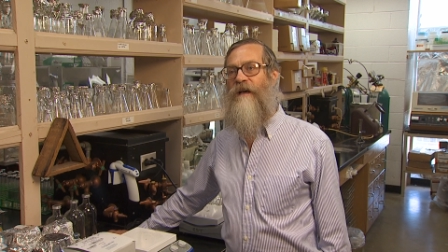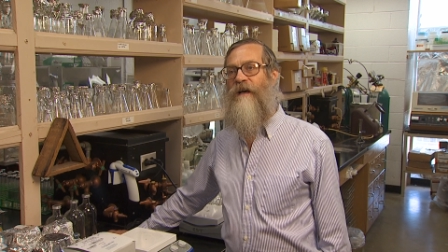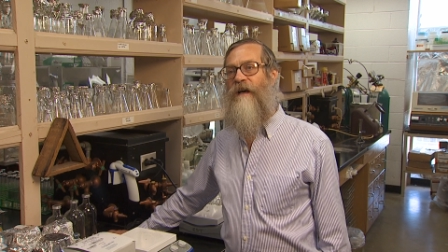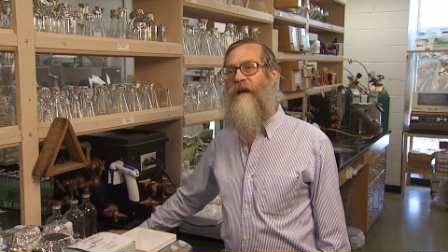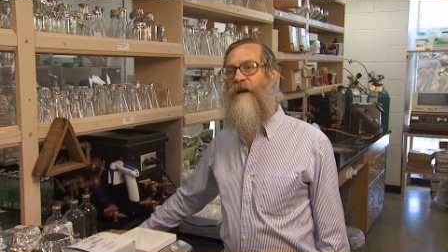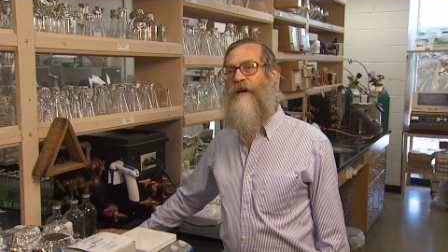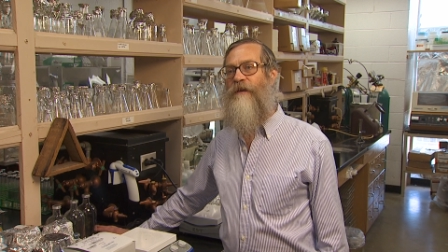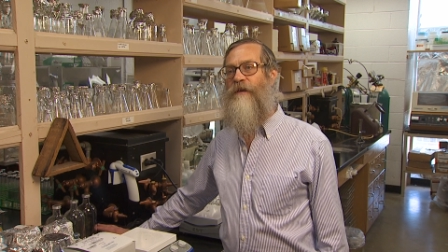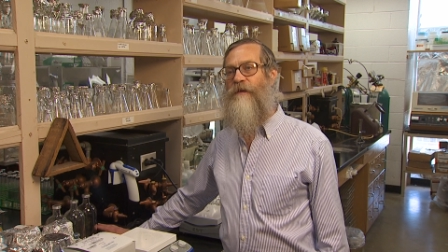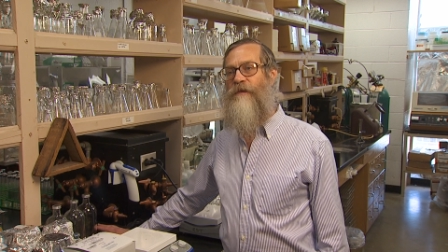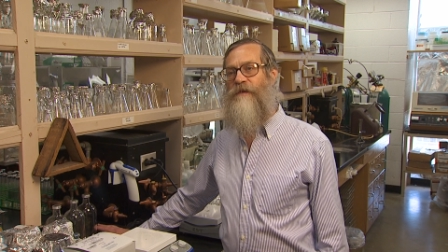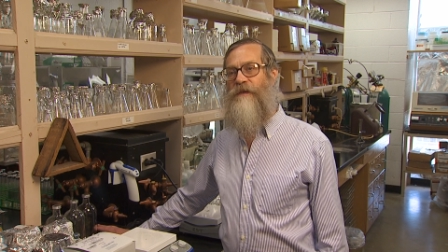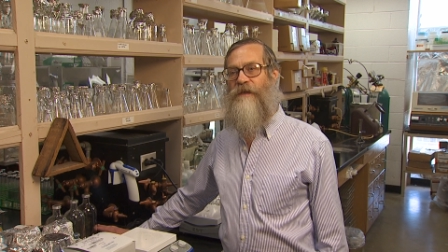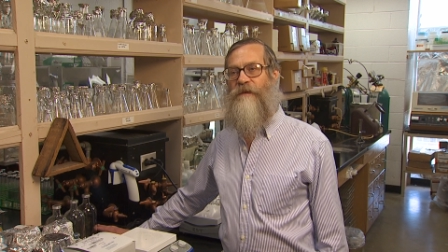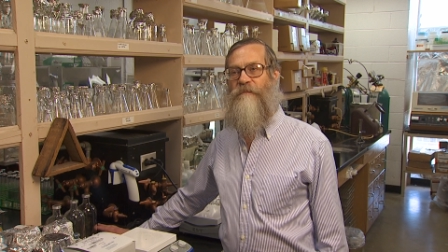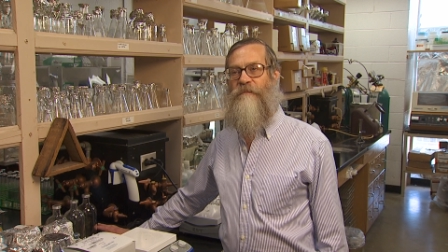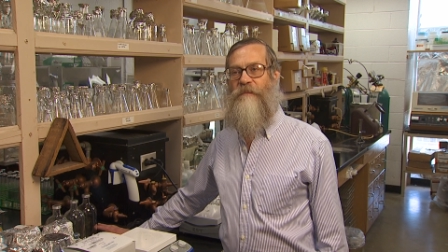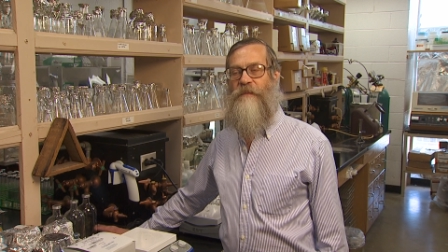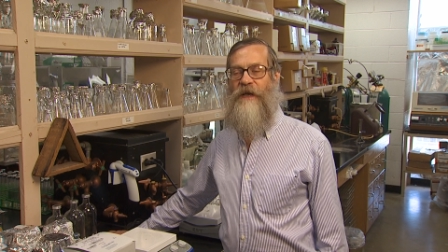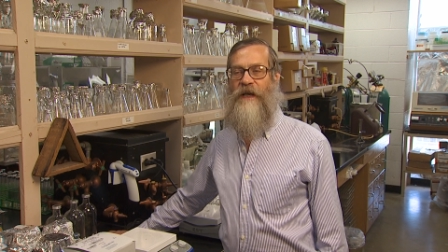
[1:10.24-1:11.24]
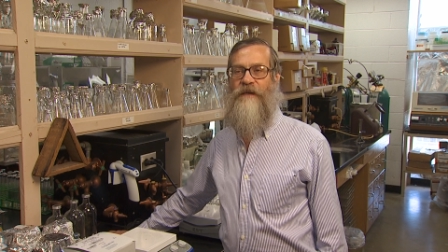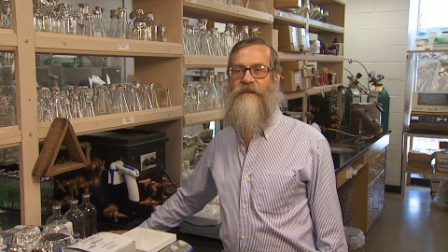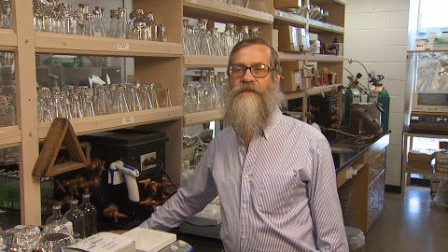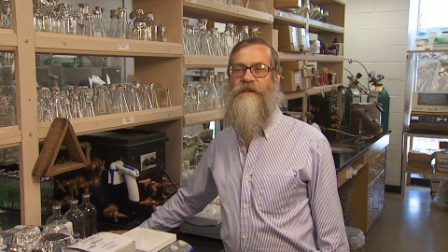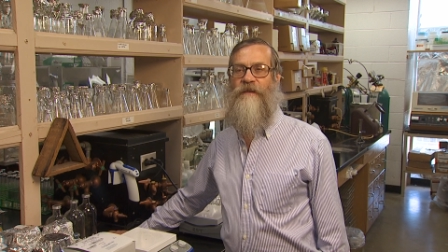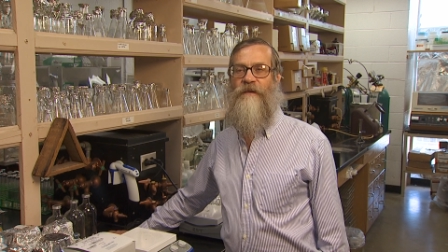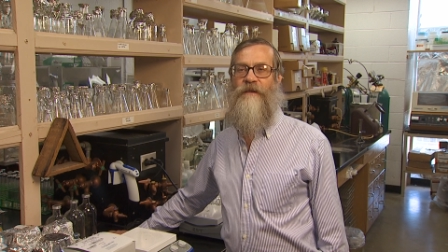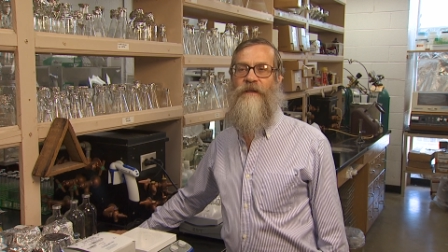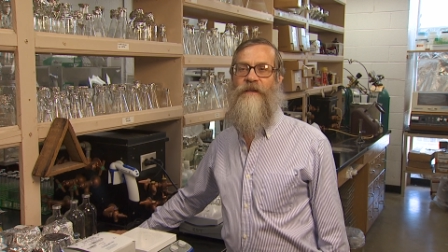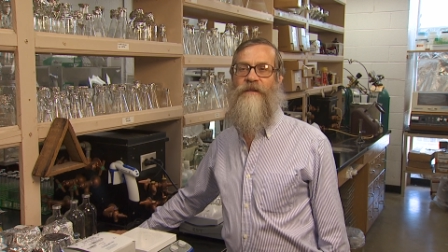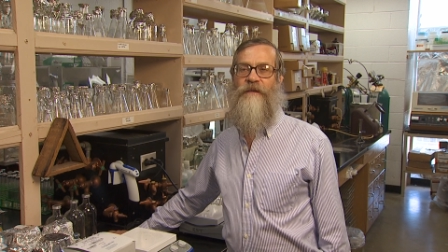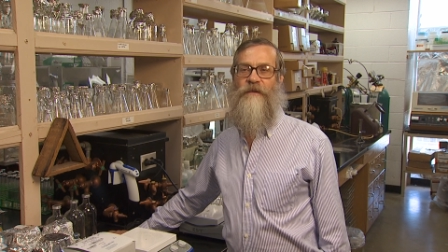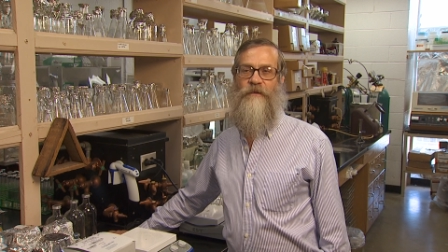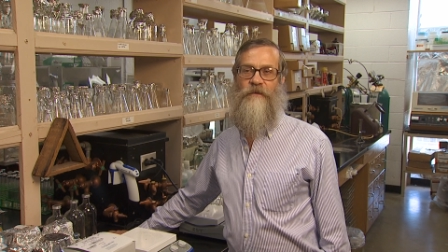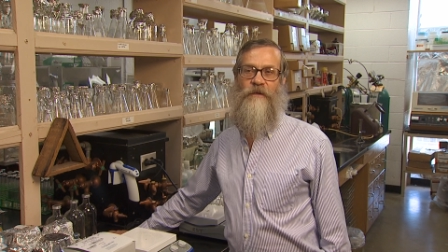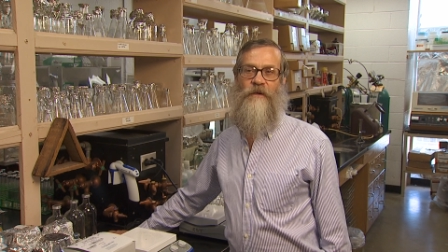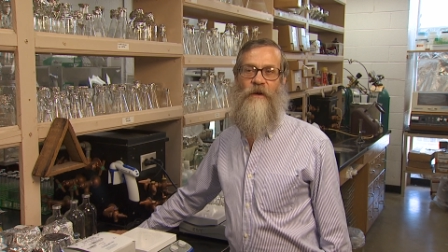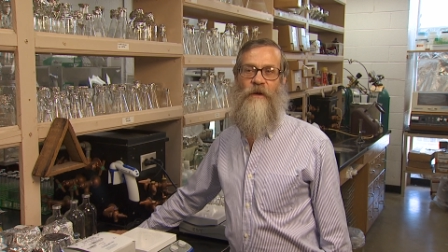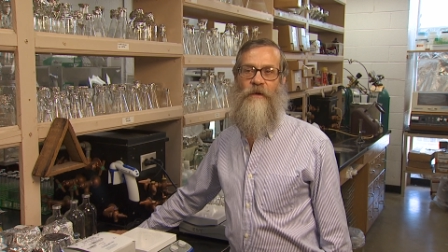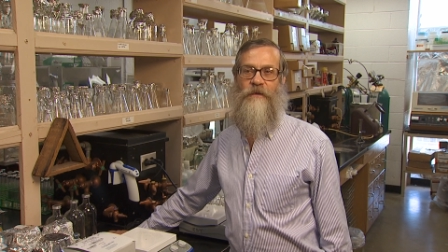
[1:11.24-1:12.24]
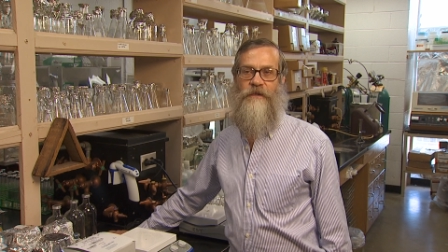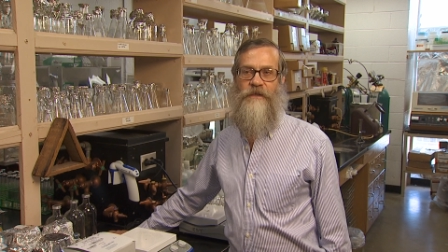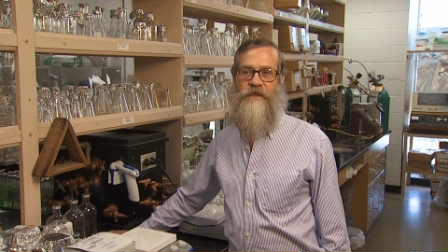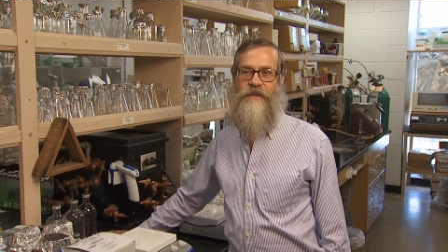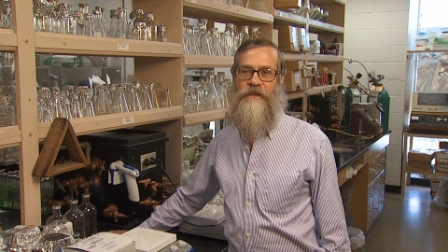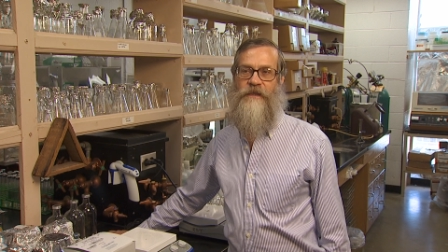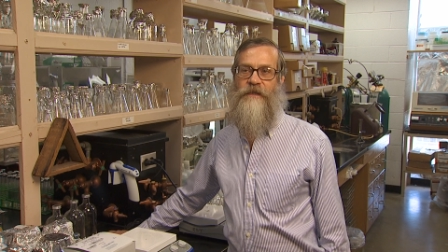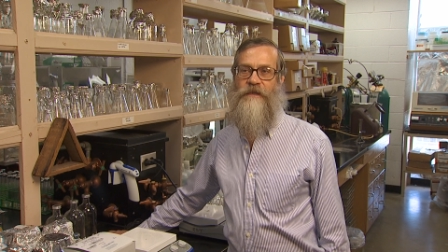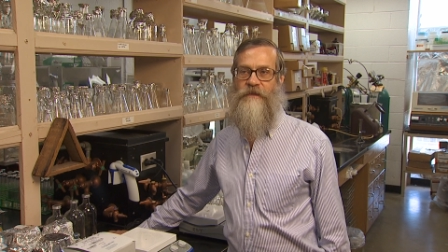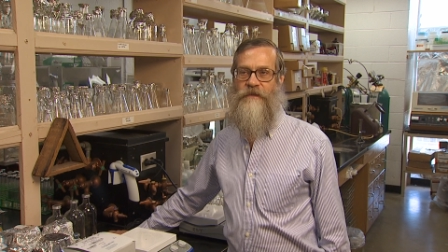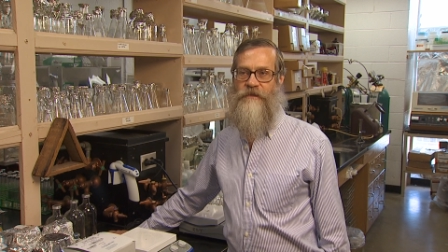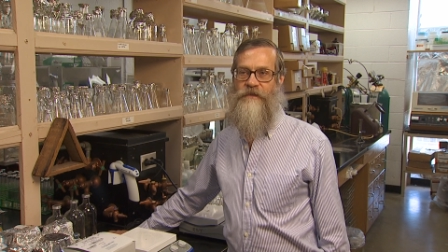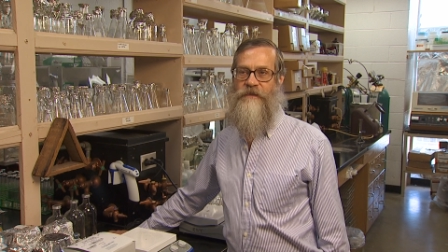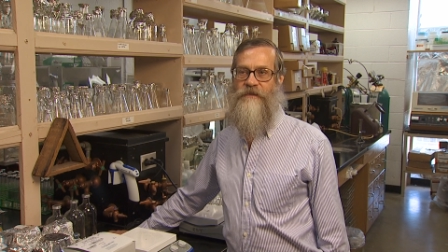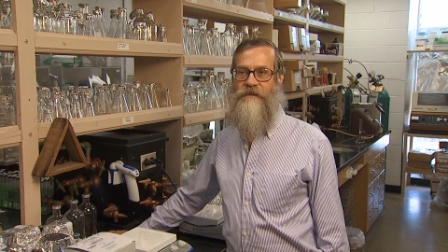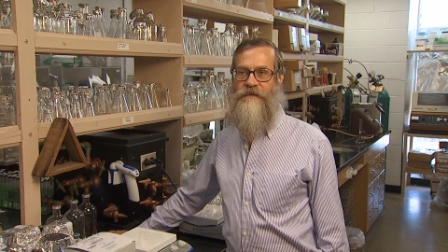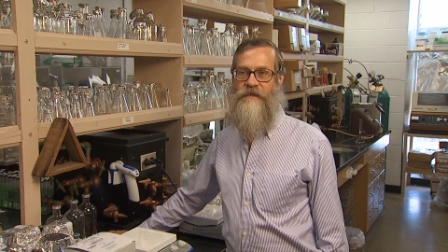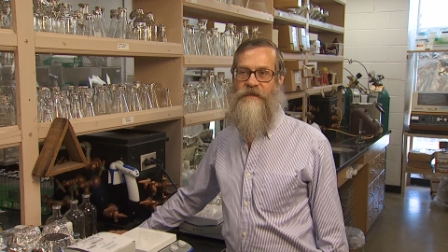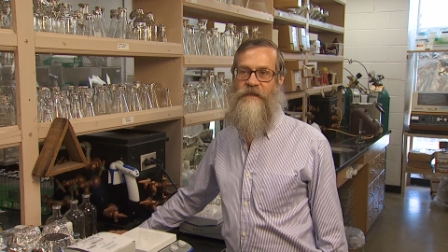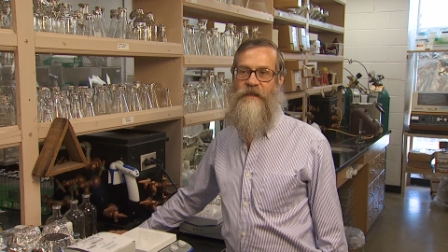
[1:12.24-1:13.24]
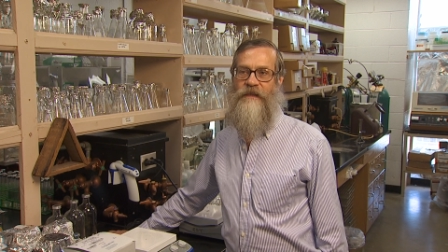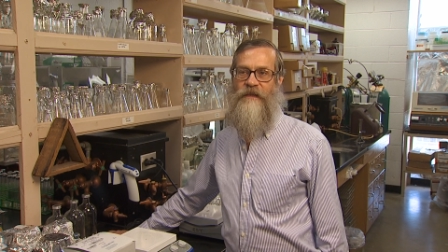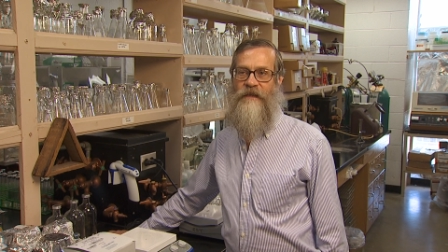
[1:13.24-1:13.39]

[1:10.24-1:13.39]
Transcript: uh, using bacteria that are called acetogens.